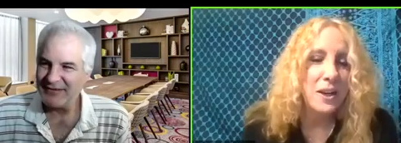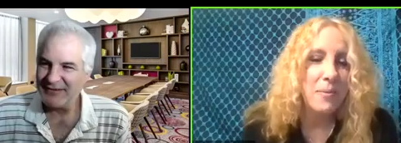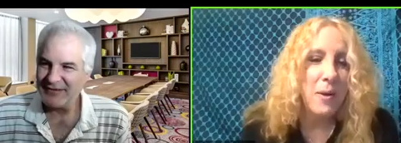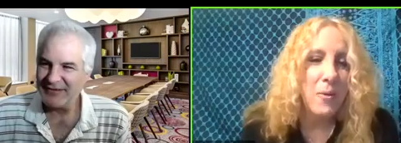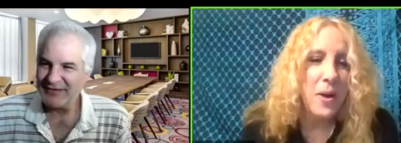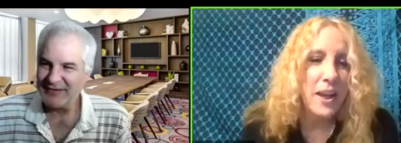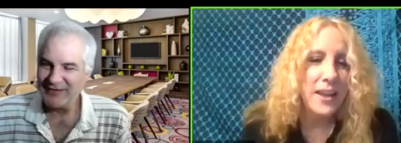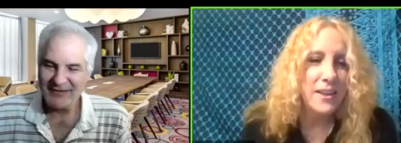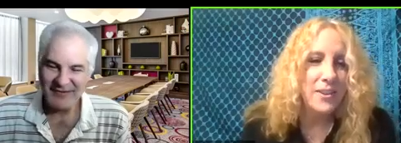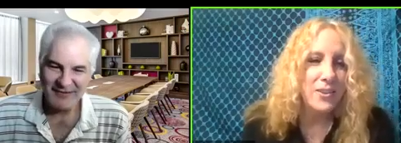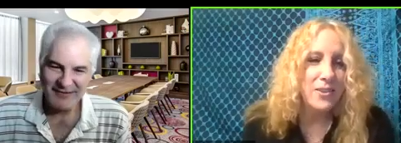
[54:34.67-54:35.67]
Speaker 1: in my
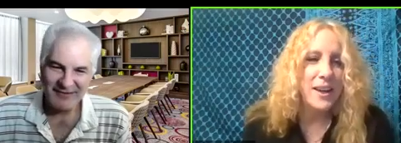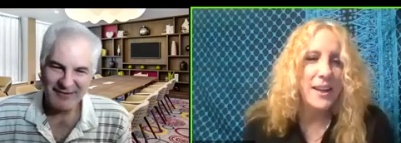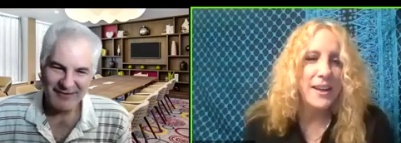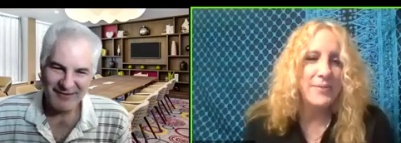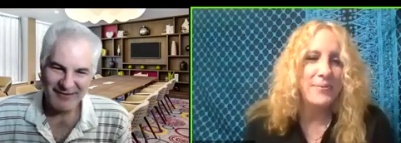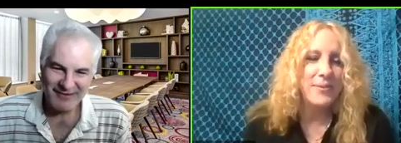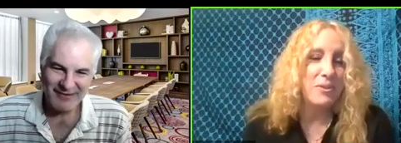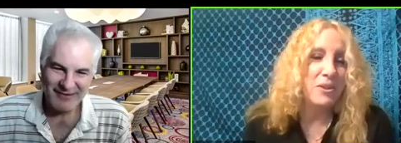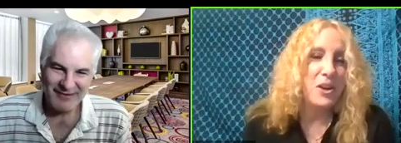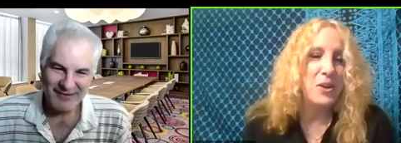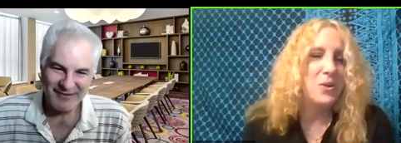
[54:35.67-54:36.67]
ways, right? I'm
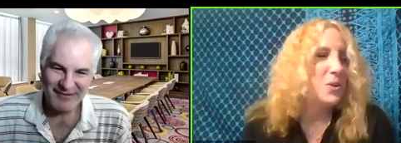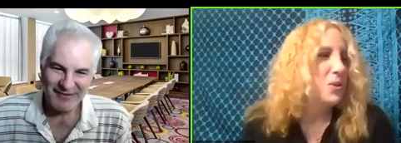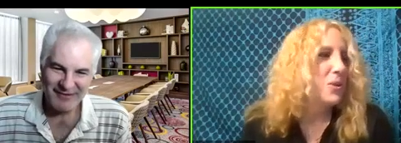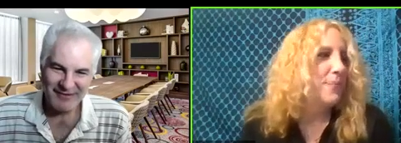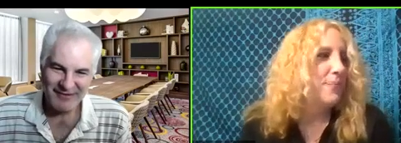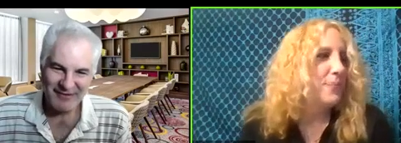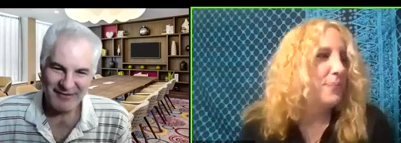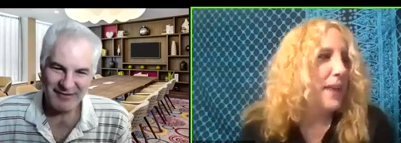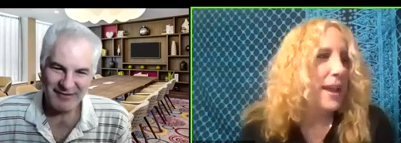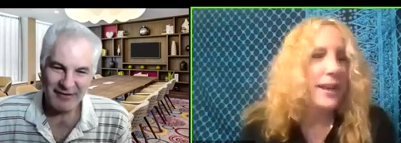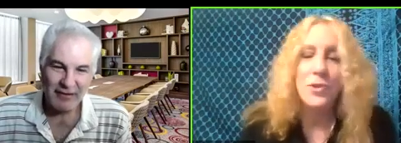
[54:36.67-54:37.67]
single.
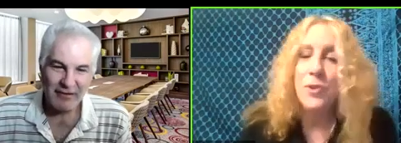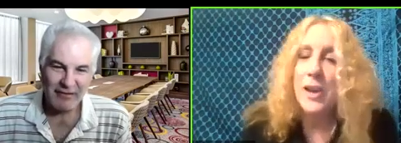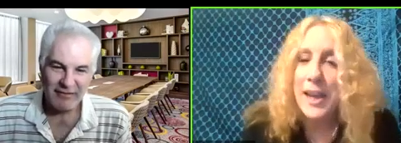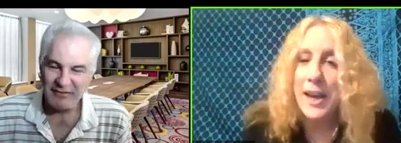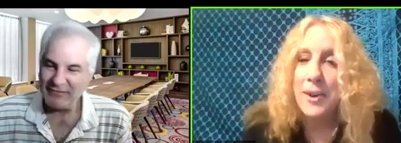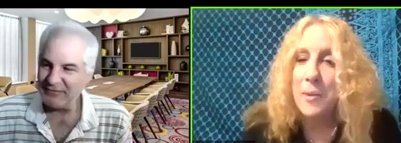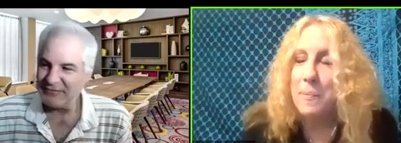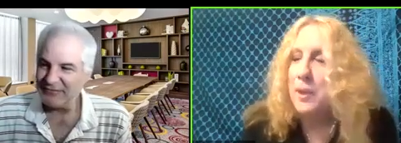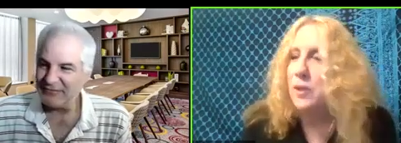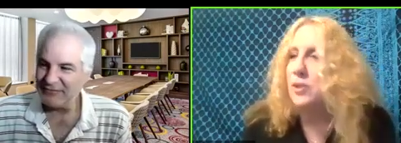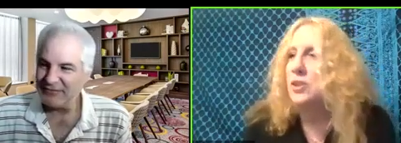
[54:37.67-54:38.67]
I can drink out of the
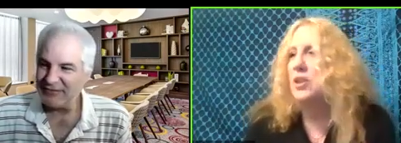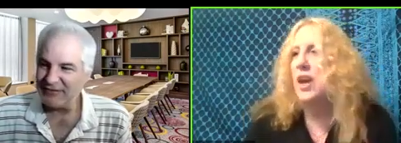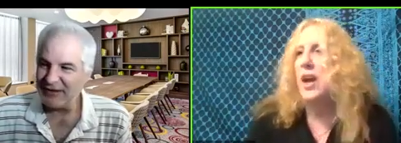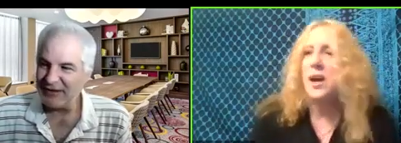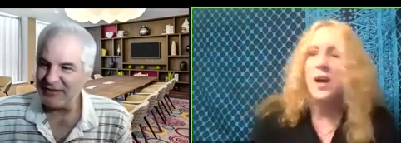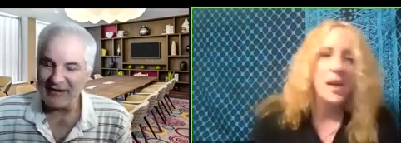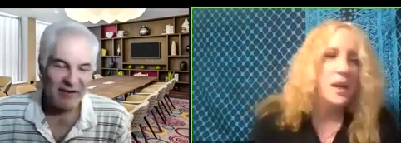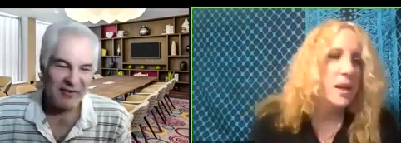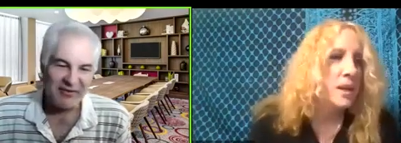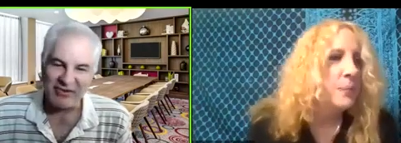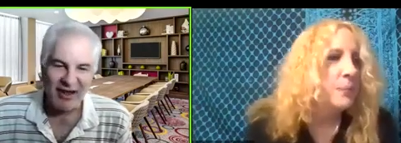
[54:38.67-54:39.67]
milk jug. Another
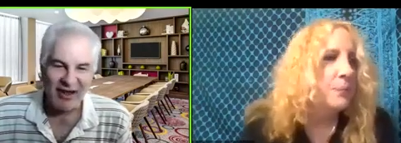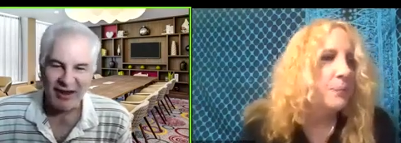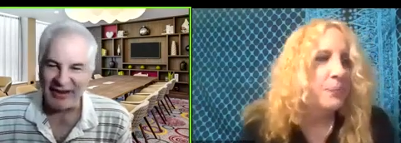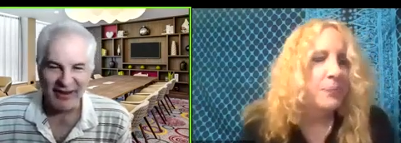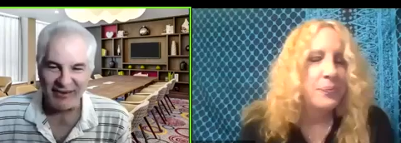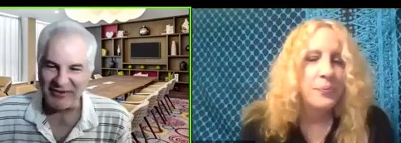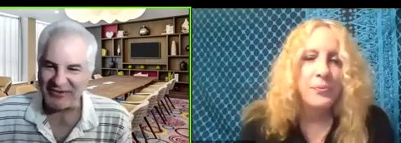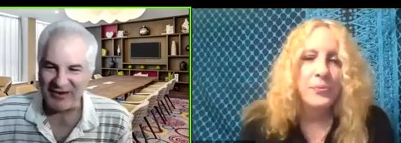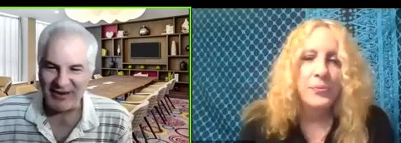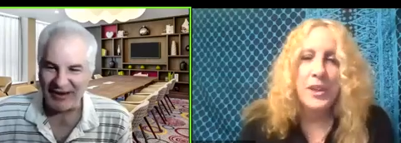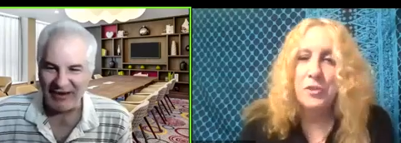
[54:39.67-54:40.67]
Speaker 2: song, another
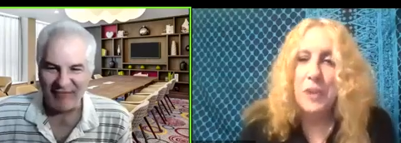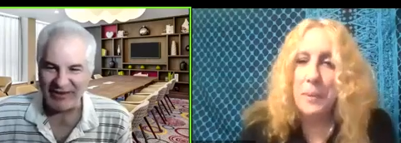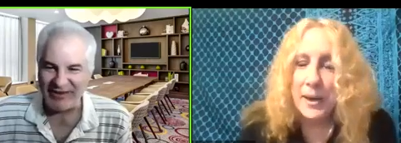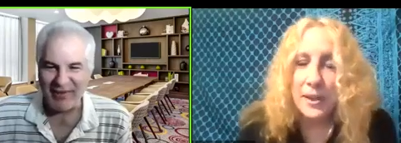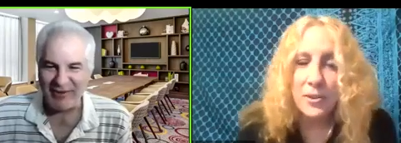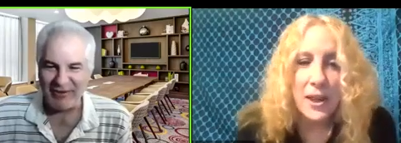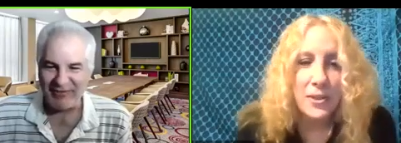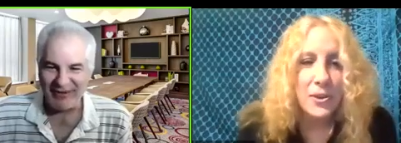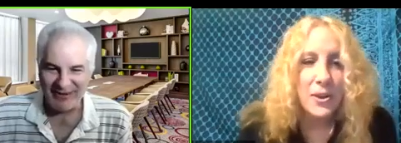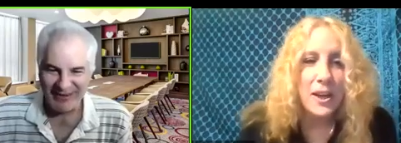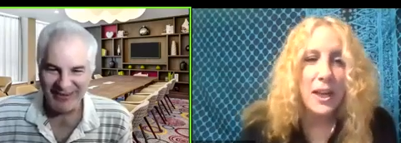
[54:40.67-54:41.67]
song. If somebody
Speaker 1: time. says
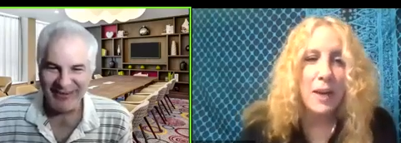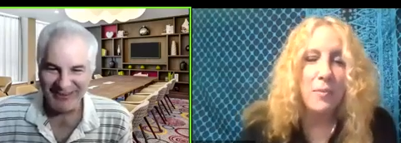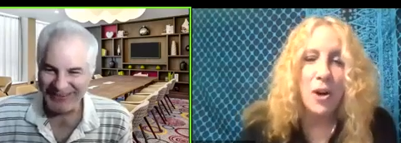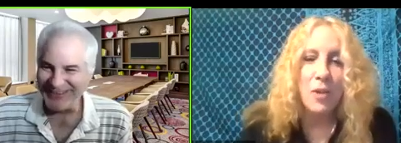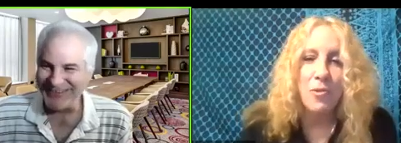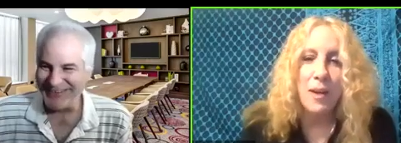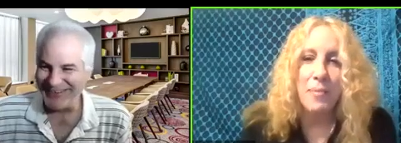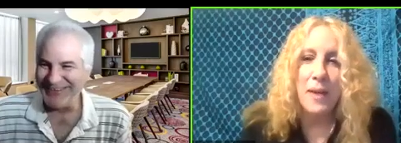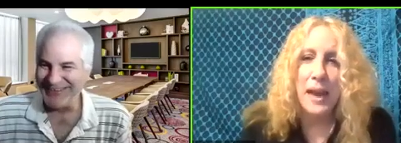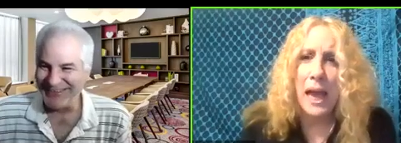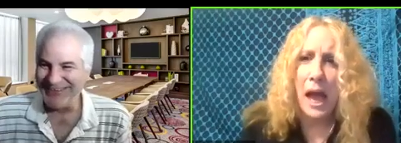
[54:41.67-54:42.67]
they're going to come over. I'm
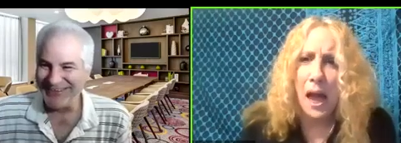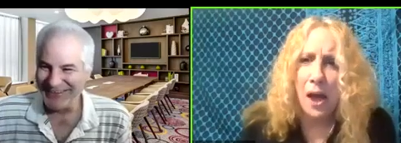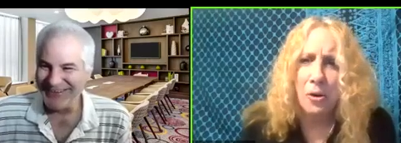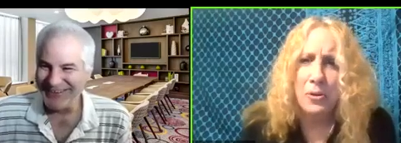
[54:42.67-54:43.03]
like, oh